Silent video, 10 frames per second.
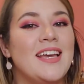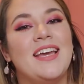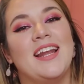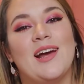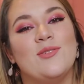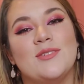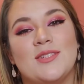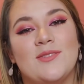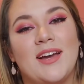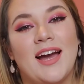And I will see
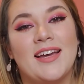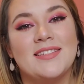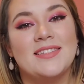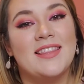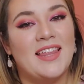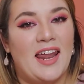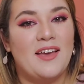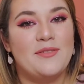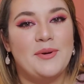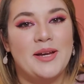you guys in the
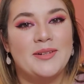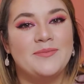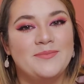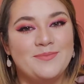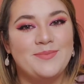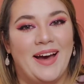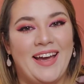next one. Bye.